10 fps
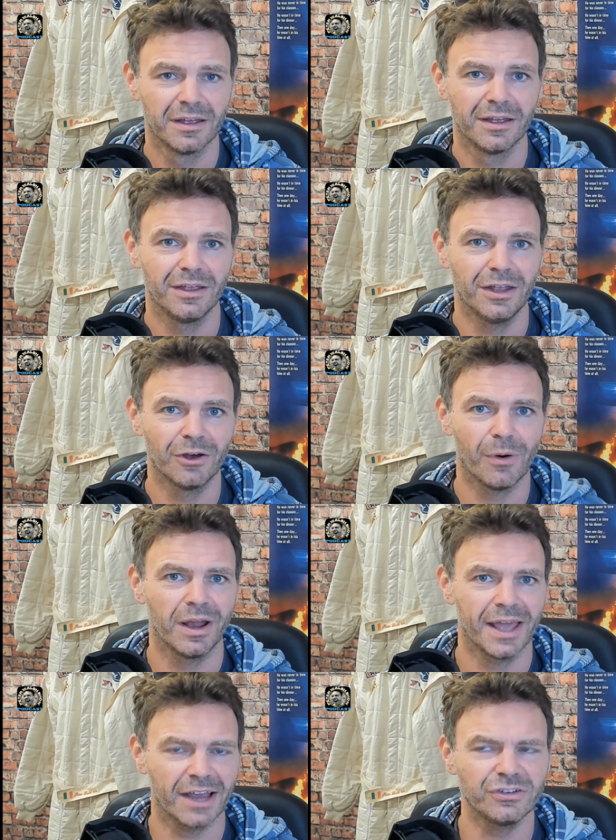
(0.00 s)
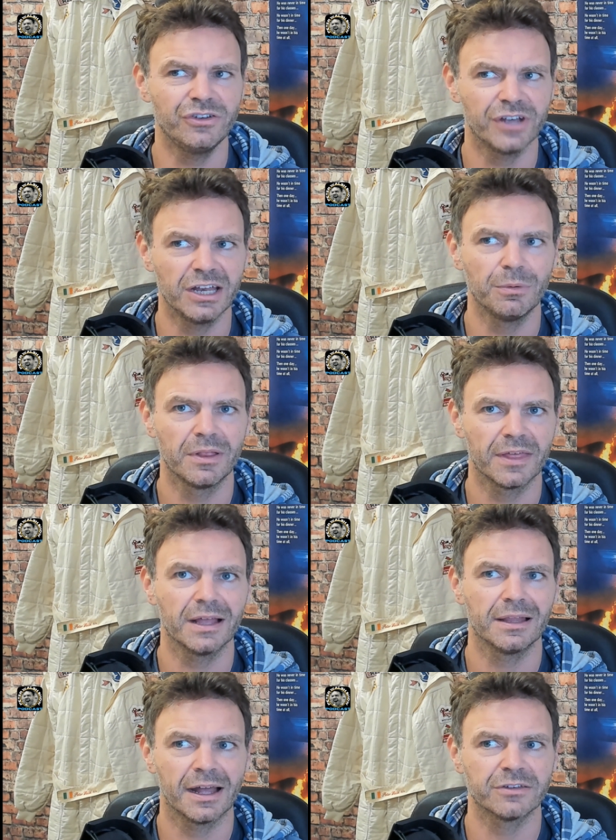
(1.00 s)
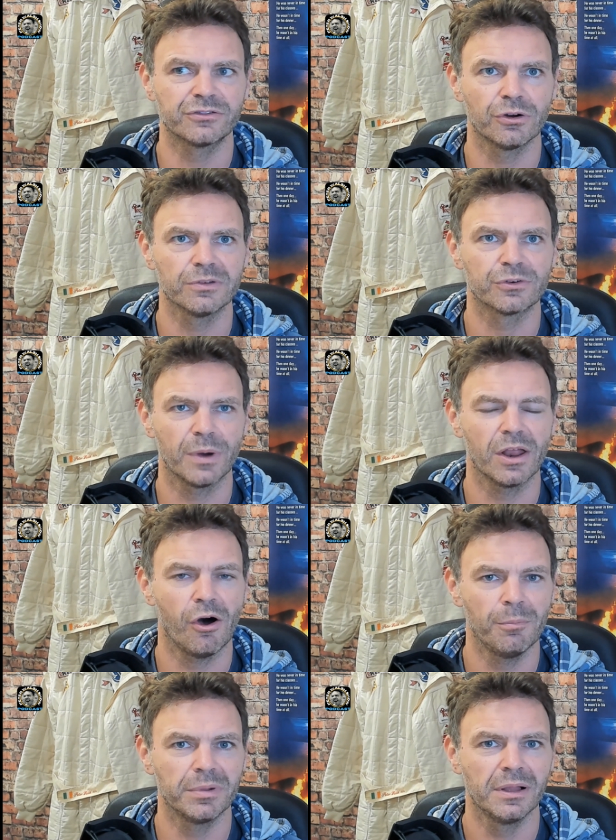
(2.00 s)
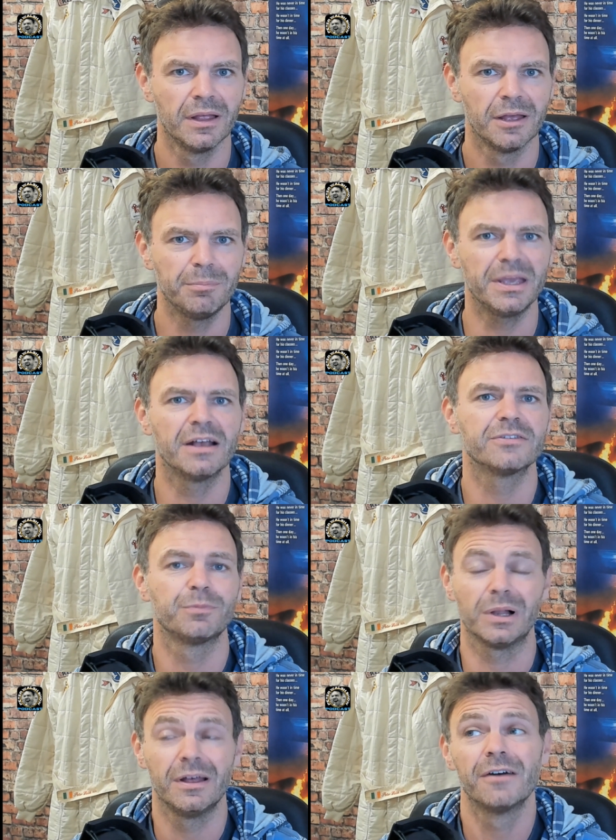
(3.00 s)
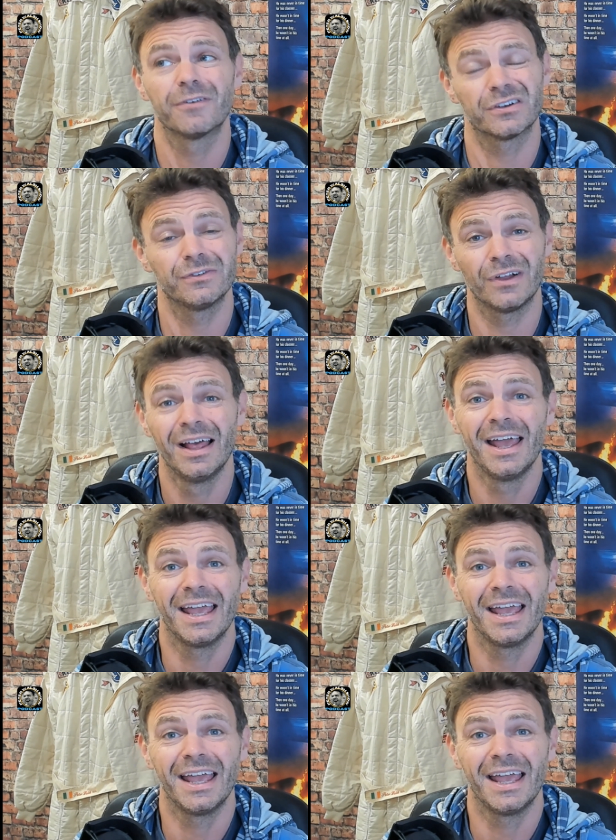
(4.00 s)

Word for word: You know, and I actually genuinely think Lance Stroll is quite humble because, well, first of all,